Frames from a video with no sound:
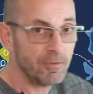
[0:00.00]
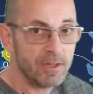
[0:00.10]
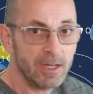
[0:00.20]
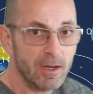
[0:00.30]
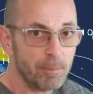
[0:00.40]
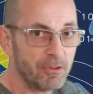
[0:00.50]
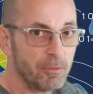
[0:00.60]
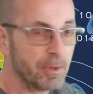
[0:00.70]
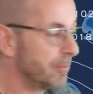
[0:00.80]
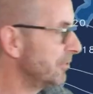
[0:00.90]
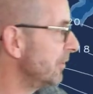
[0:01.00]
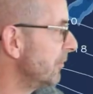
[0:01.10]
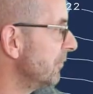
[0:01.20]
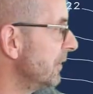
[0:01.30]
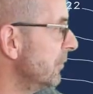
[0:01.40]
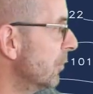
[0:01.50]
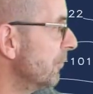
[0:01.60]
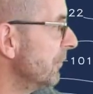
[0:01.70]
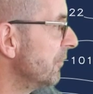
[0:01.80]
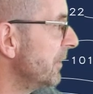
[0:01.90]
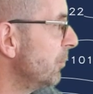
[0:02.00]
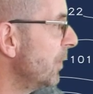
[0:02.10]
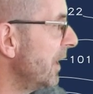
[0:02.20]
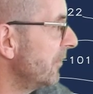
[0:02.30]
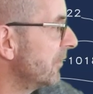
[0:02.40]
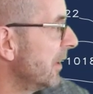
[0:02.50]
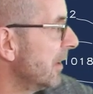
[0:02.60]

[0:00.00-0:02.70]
The high pressure becomes centered to the north and to the west.